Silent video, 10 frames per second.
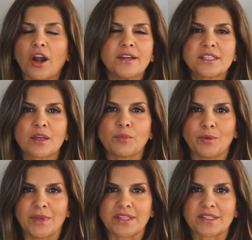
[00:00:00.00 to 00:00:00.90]
iron
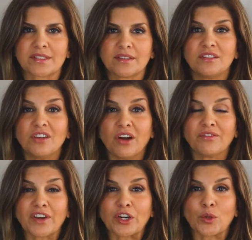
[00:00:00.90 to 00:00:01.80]
supplements?
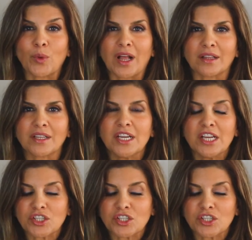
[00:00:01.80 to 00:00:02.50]
Not very well.